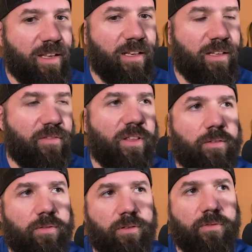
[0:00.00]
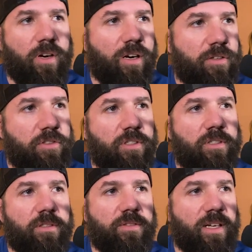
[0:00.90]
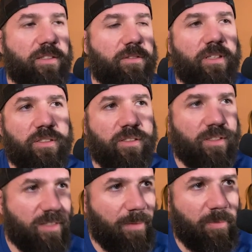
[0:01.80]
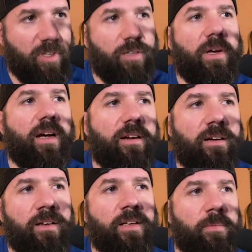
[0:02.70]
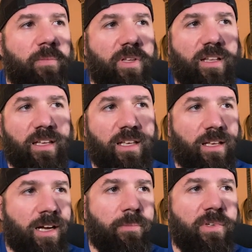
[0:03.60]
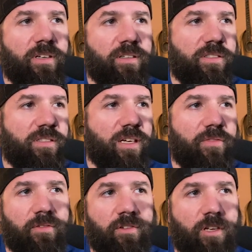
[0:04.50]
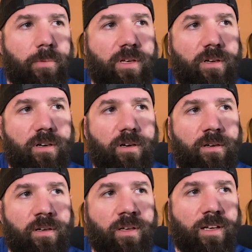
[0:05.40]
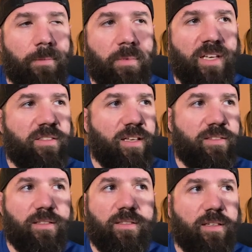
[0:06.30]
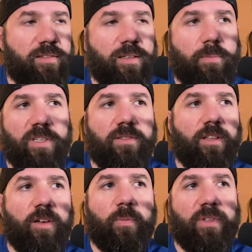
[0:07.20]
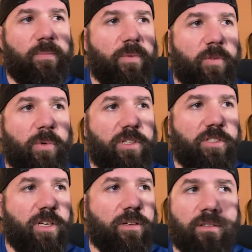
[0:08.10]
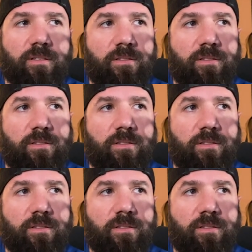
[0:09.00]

any of that sort of harsher saturation that's happening up higher. But like I'm hearing stuff even up here. I'm guessing it's a 6 dB slope. It's, it's pretty gentle.